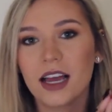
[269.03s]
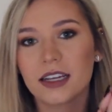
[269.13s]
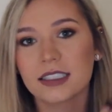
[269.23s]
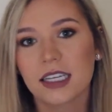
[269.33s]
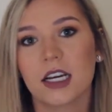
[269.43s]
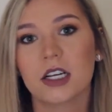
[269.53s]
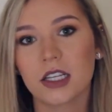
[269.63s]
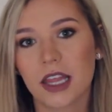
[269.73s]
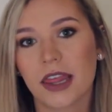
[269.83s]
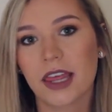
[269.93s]

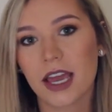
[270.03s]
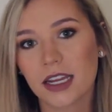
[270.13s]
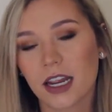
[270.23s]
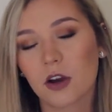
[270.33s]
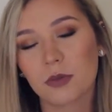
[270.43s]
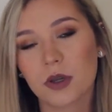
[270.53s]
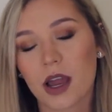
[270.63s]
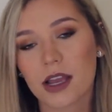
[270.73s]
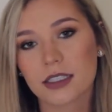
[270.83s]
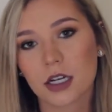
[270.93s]
Until then, I hope you
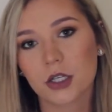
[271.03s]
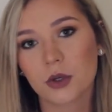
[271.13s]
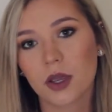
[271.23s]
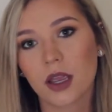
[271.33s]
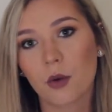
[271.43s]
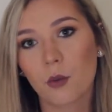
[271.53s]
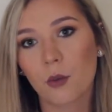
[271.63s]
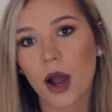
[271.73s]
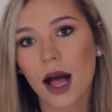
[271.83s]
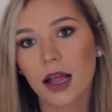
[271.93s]
guys are doing
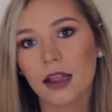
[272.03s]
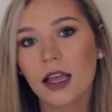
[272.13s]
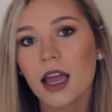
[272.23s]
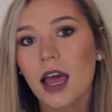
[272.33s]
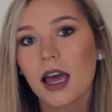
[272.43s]
well.